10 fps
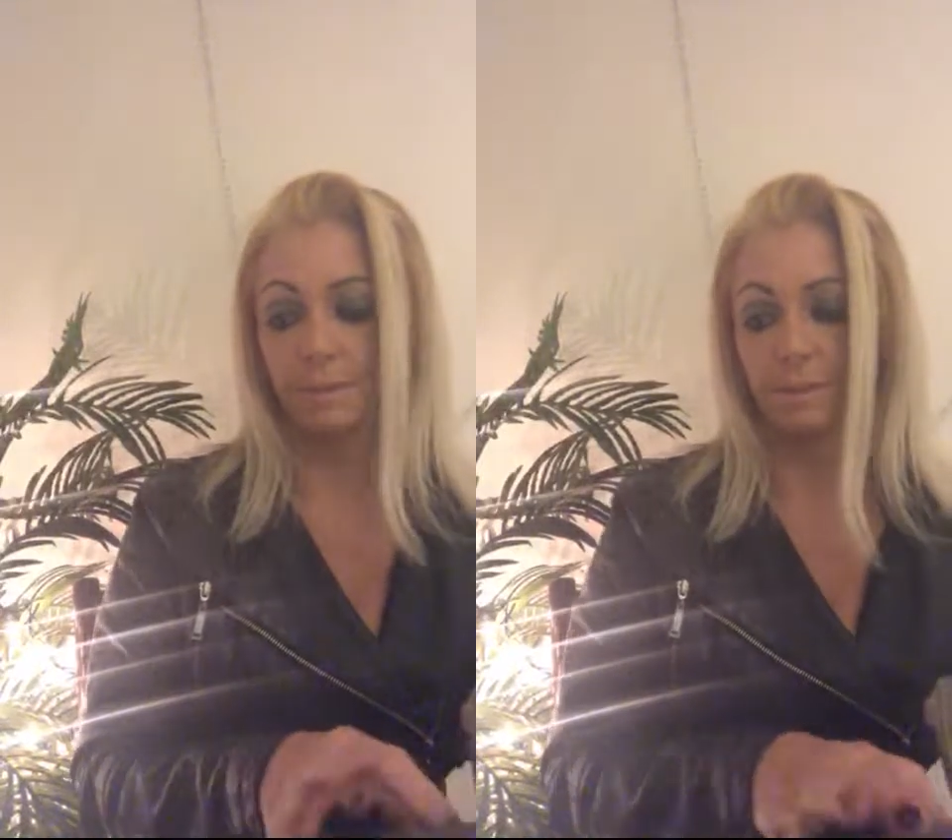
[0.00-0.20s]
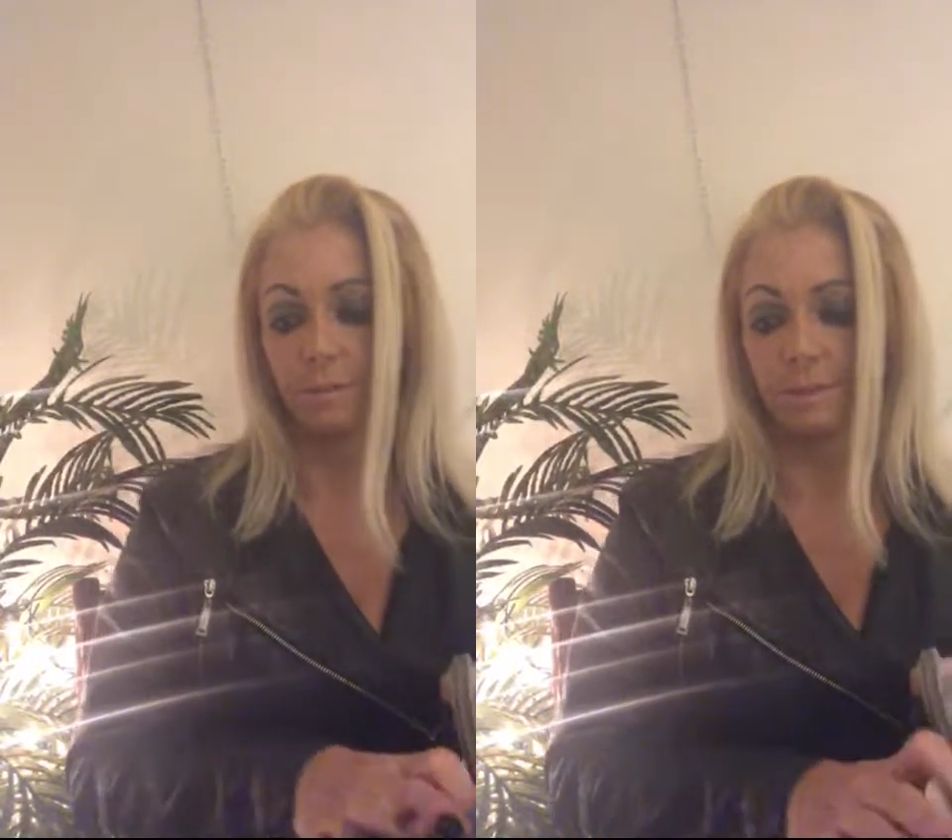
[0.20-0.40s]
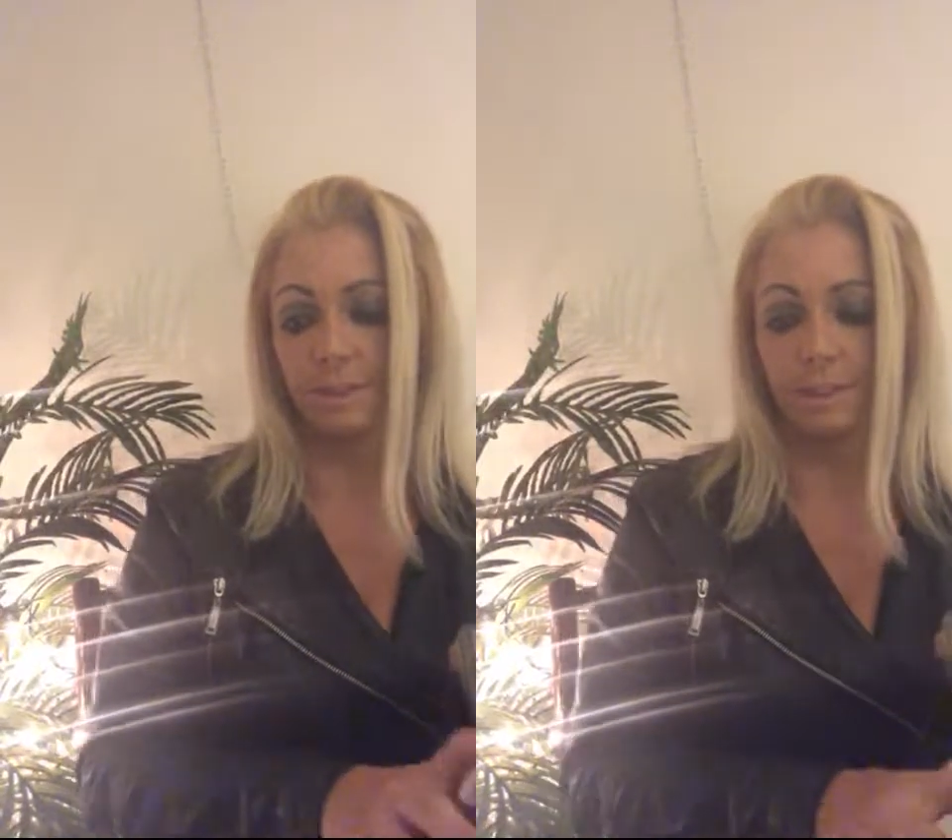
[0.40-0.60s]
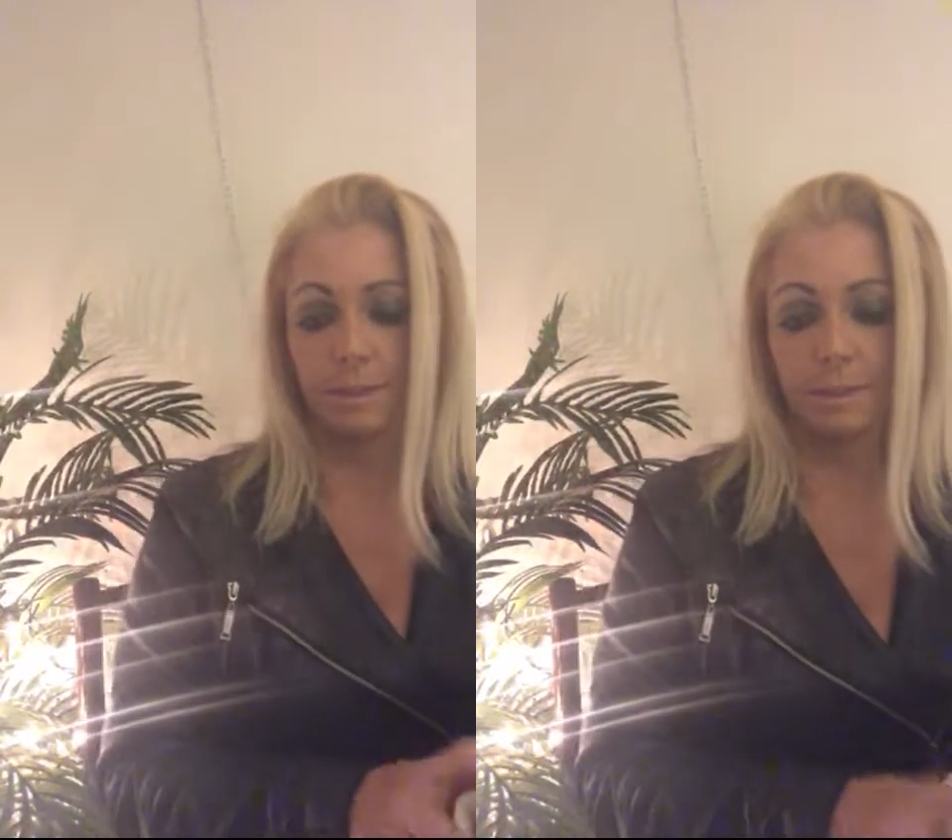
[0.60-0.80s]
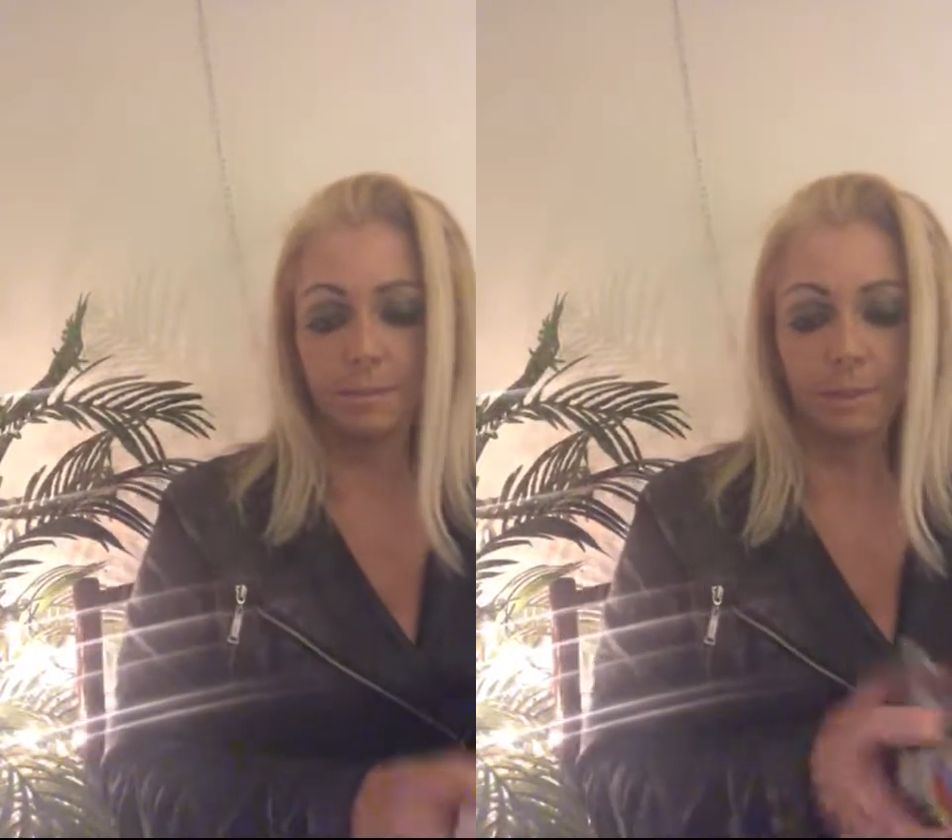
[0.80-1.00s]
nothing was getting
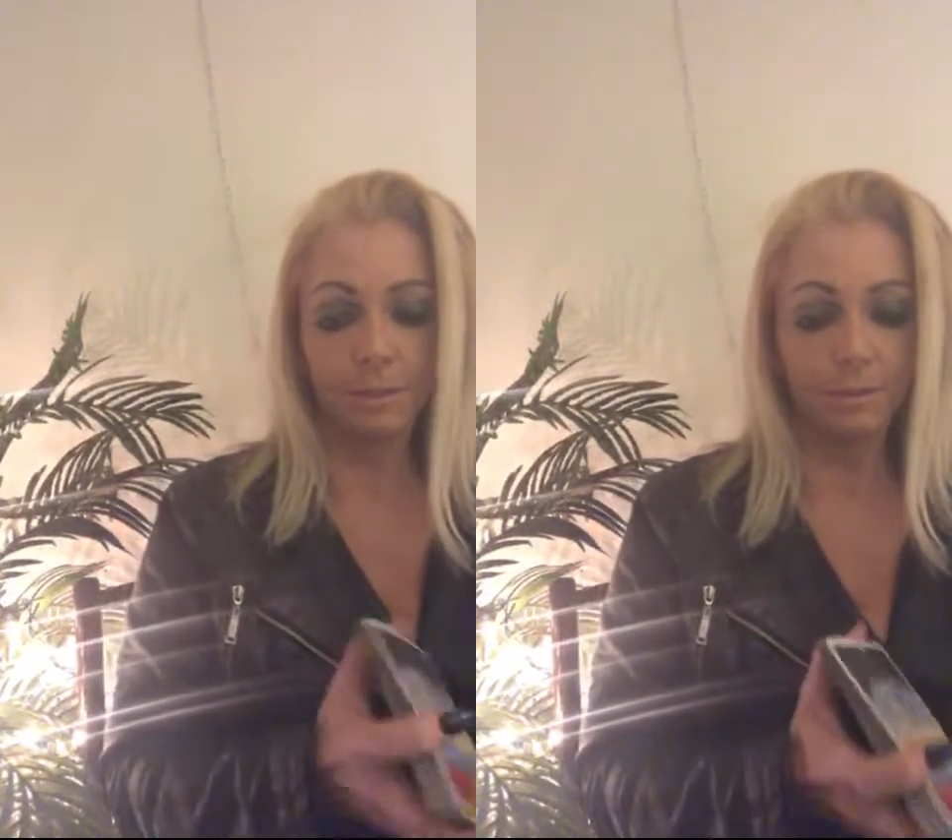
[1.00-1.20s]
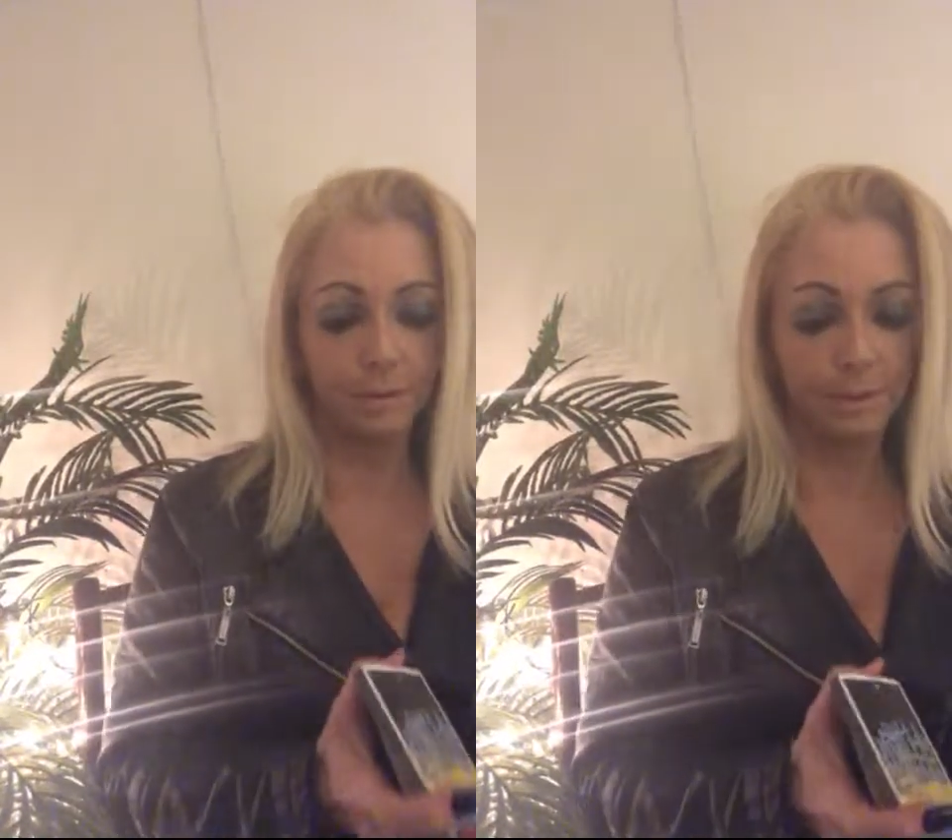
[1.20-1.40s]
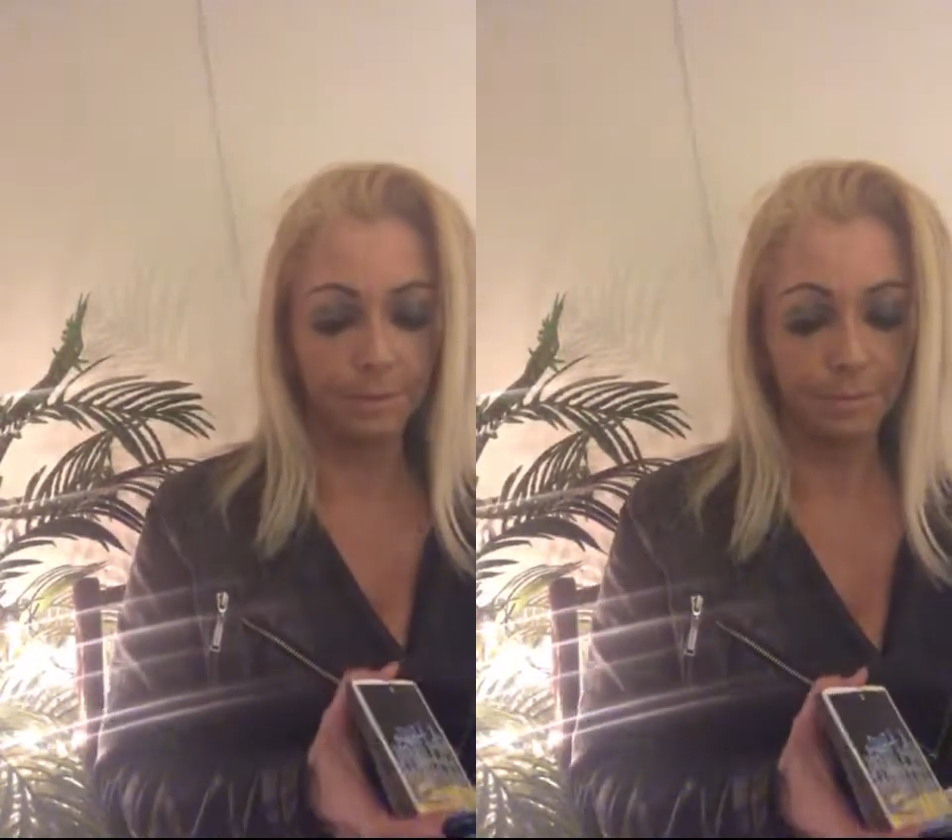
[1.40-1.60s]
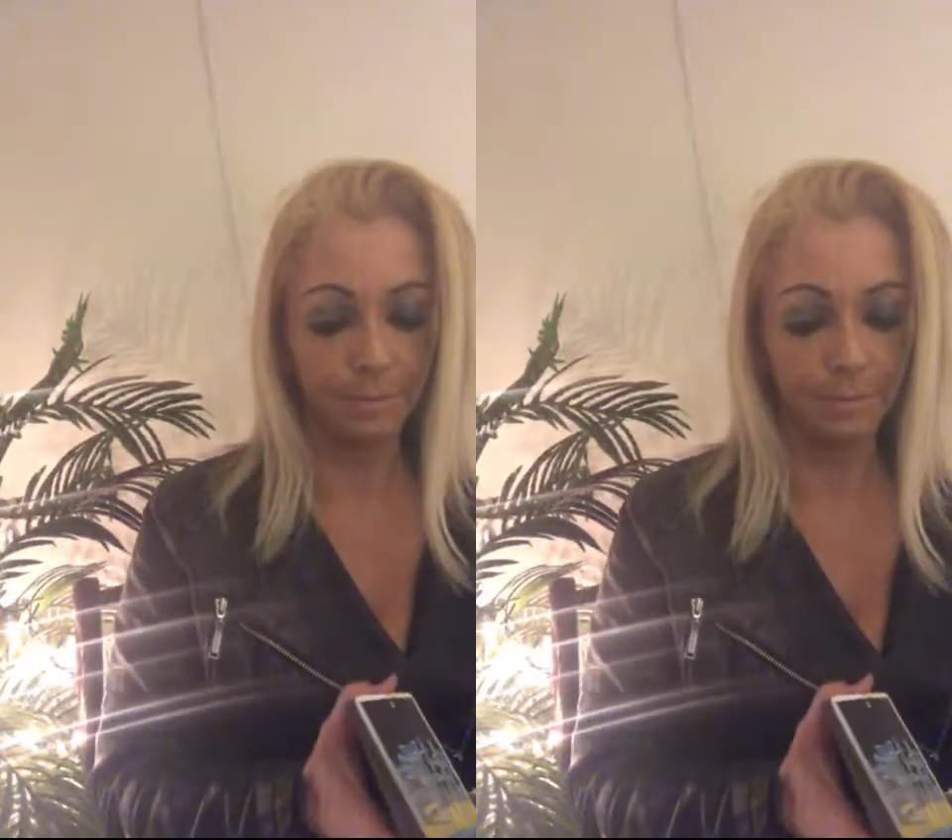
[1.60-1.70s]
any better, right?